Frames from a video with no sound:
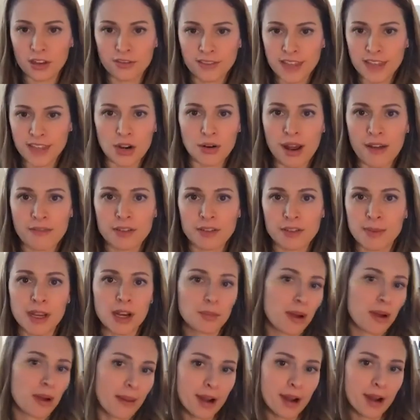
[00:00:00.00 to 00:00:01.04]
they don't have to be
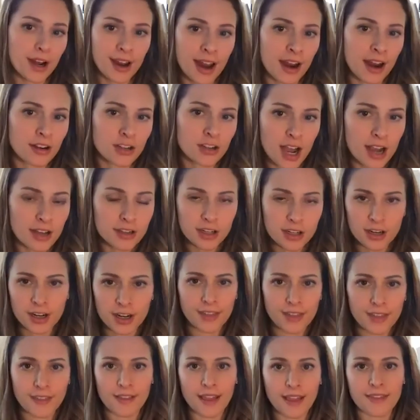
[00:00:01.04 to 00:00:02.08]
your primary care doctor or
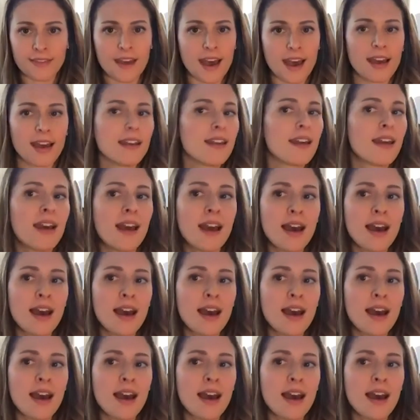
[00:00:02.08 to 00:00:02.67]
anything like that.